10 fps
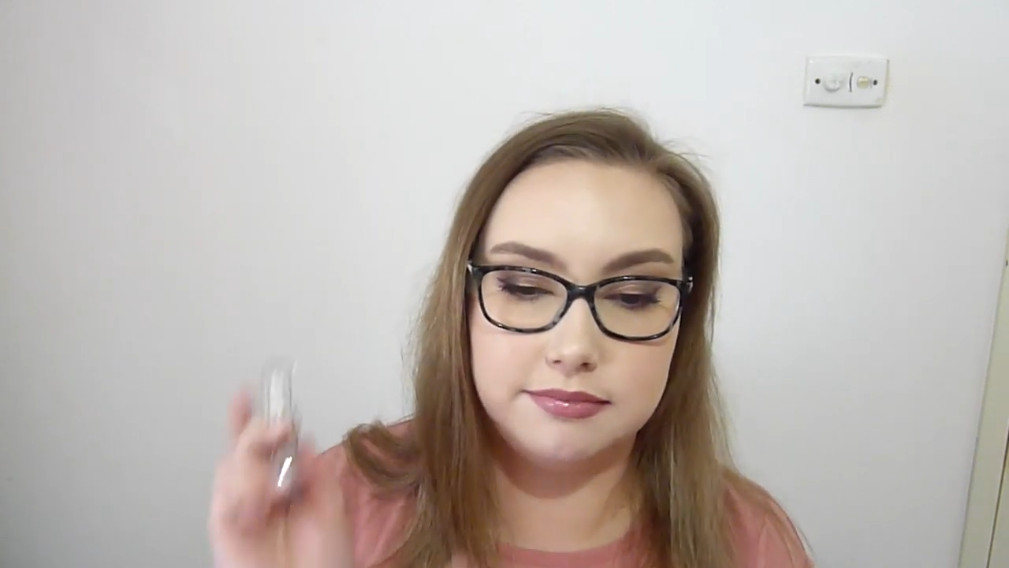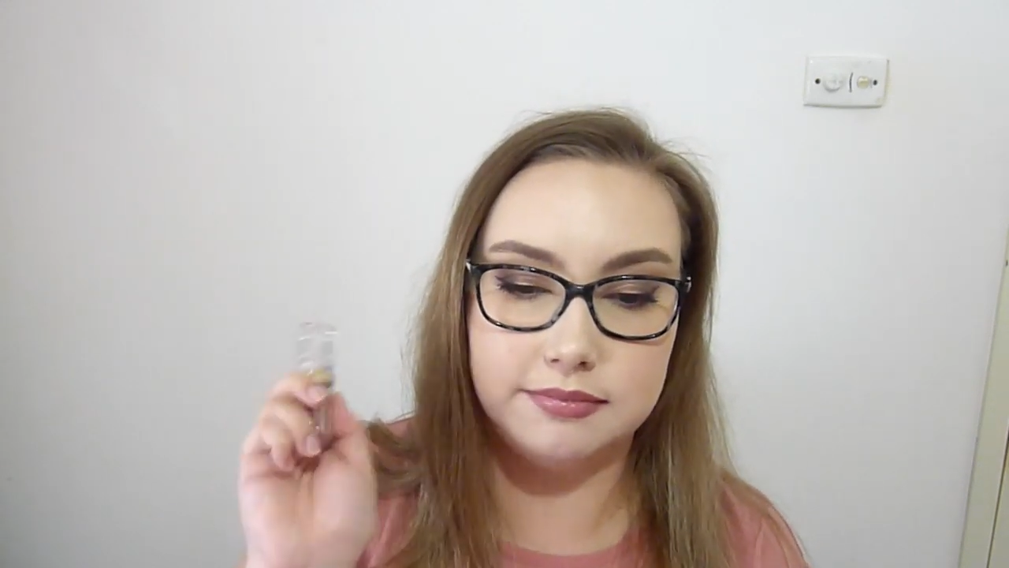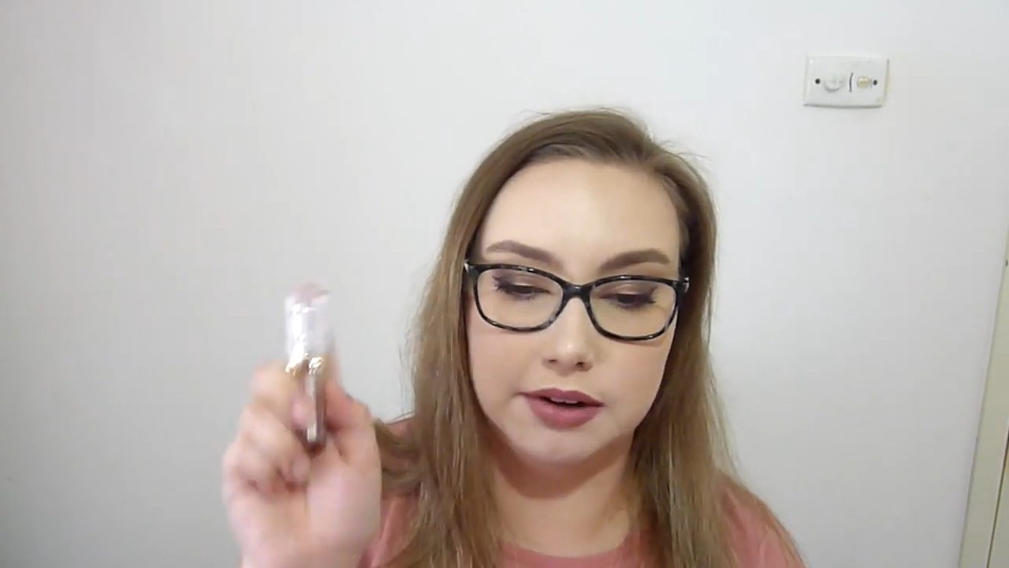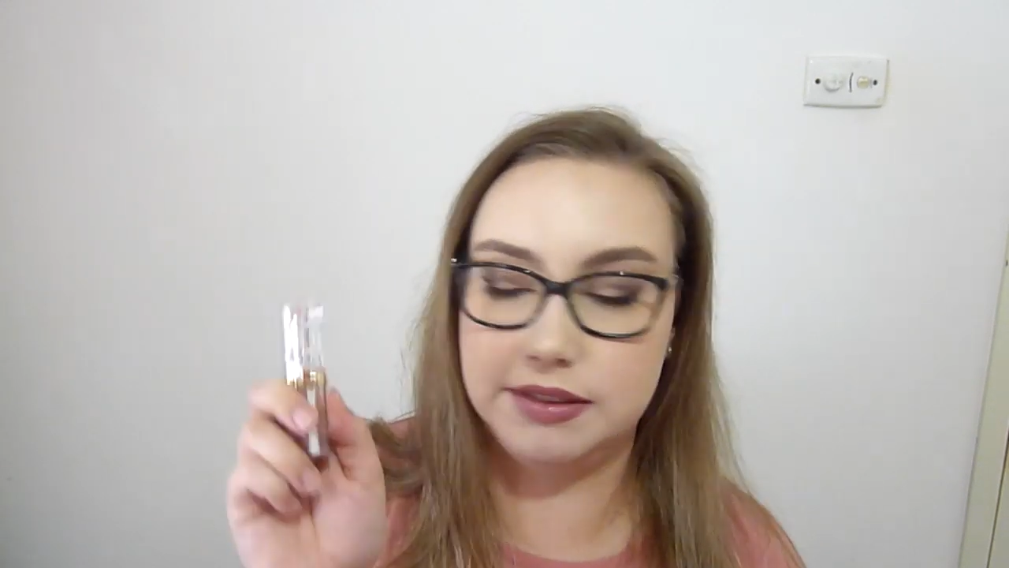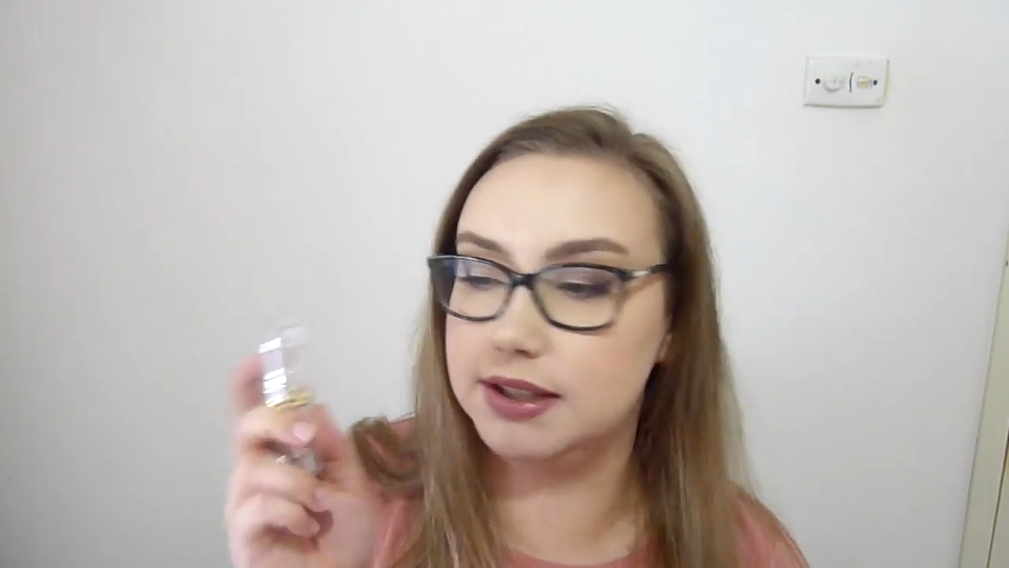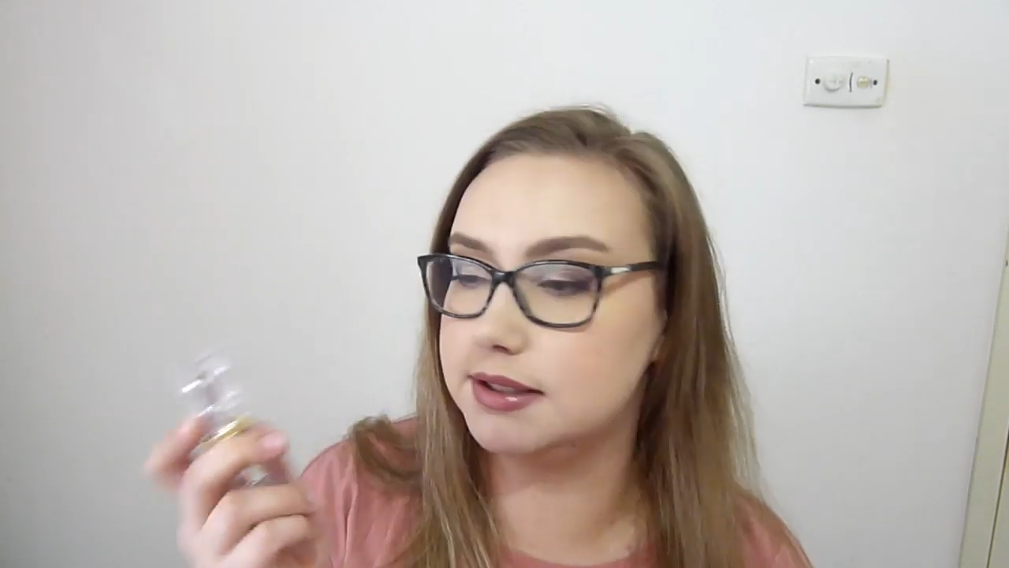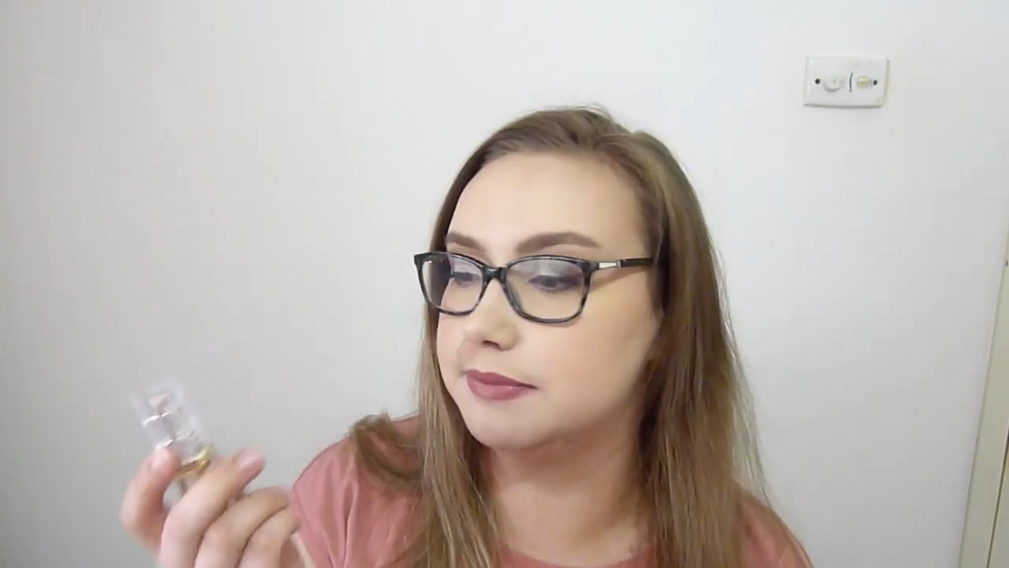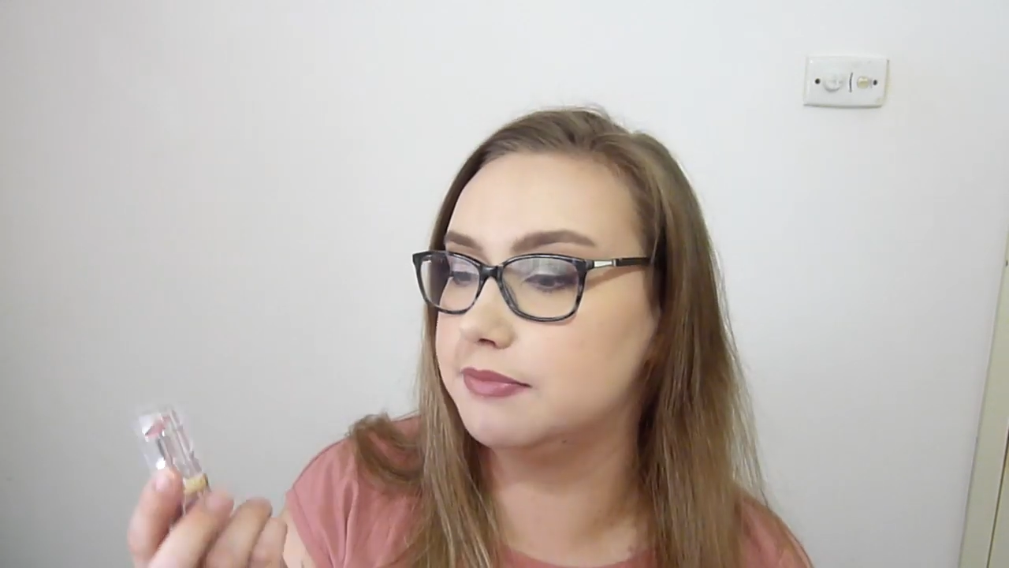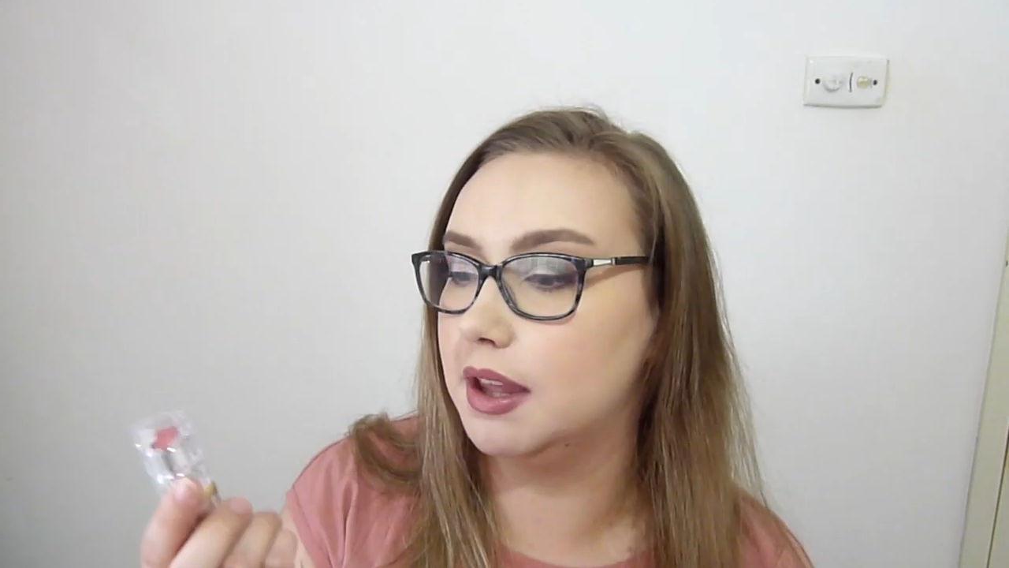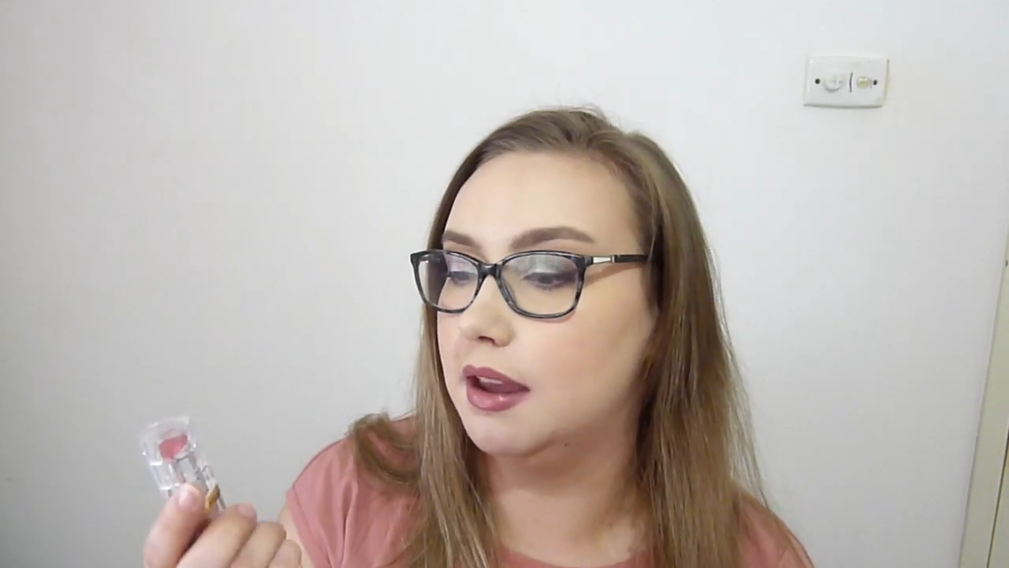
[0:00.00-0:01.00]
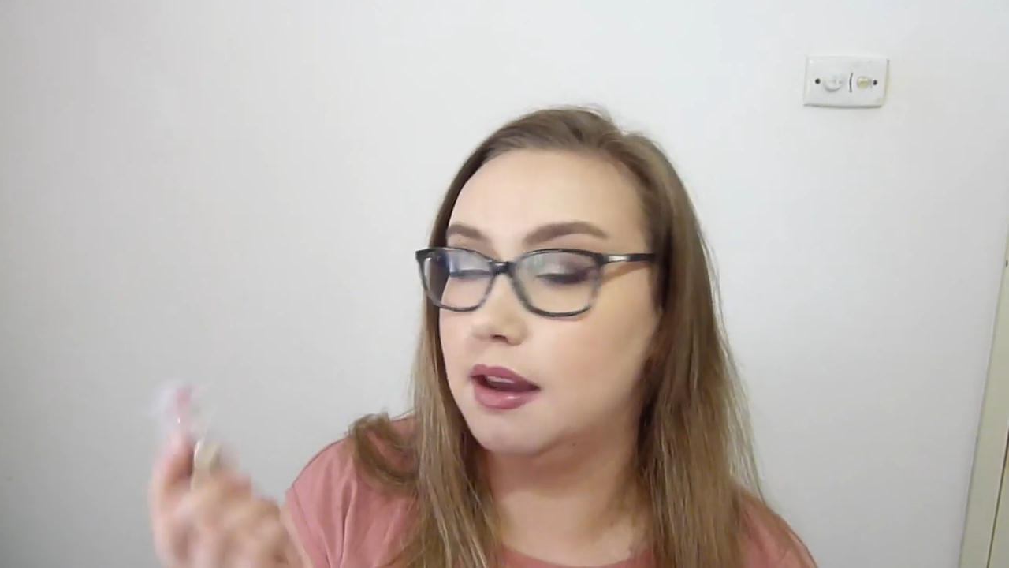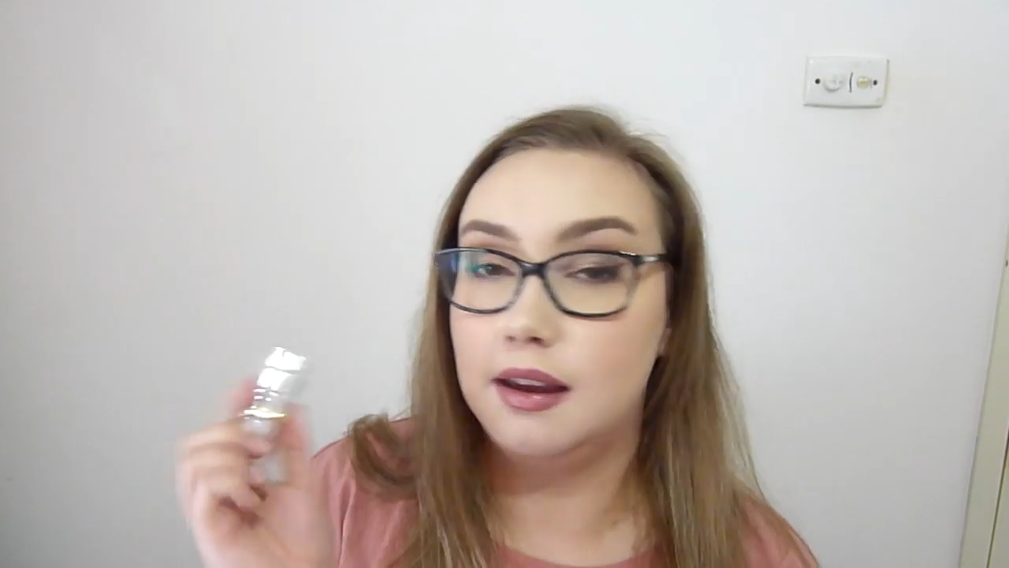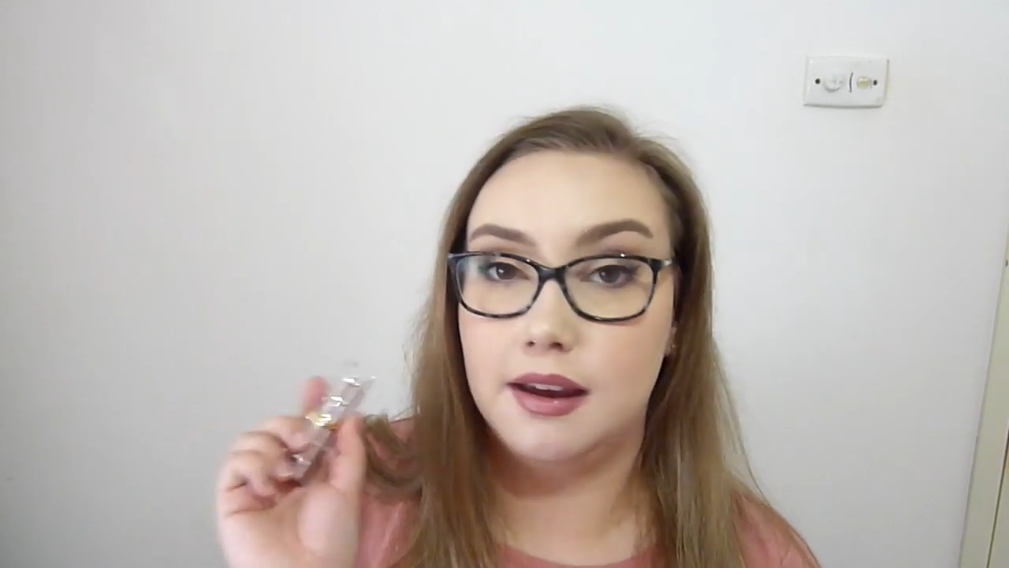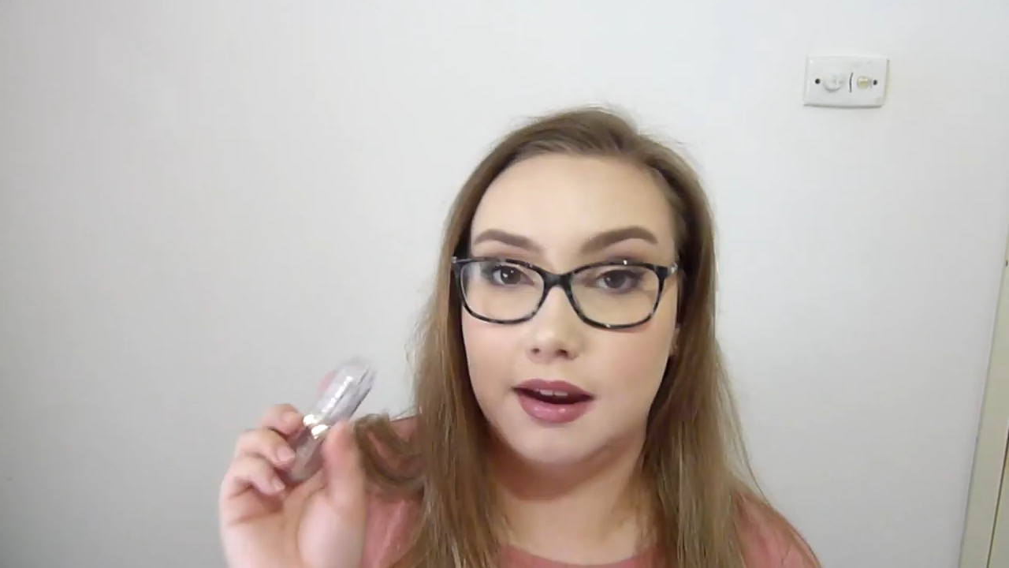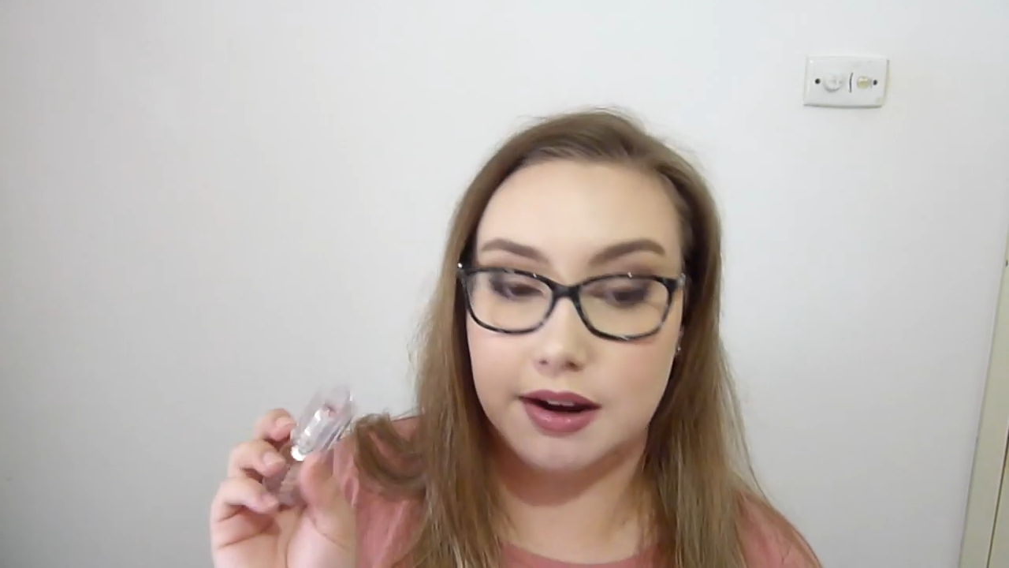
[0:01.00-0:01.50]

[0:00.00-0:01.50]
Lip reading: of this, and